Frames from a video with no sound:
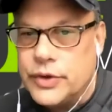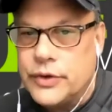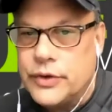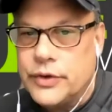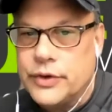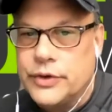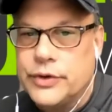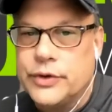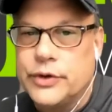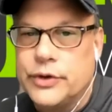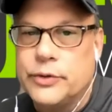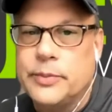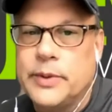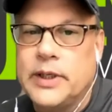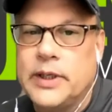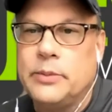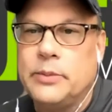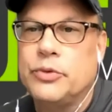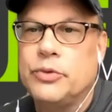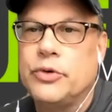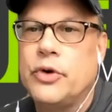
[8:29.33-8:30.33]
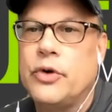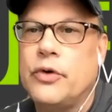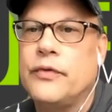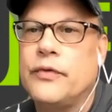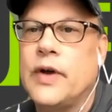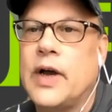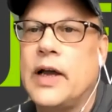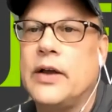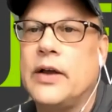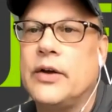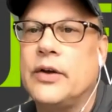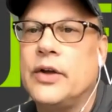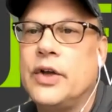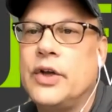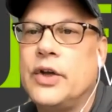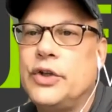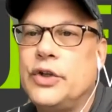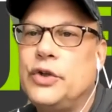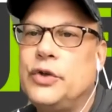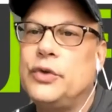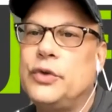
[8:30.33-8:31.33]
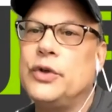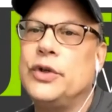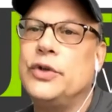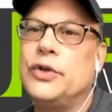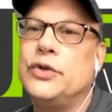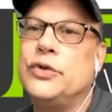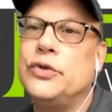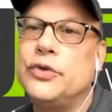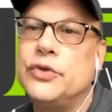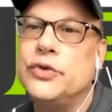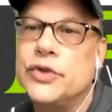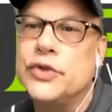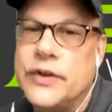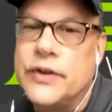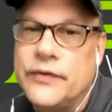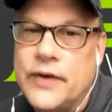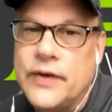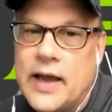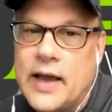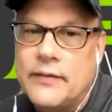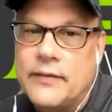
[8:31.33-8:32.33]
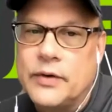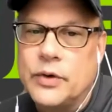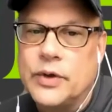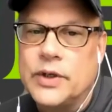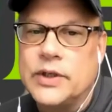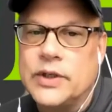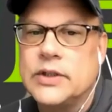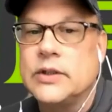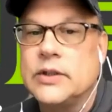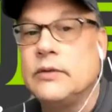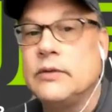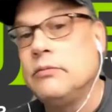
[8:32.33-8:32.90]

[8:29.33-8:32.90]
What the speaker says: the terpene profile, you lose the flavonoids,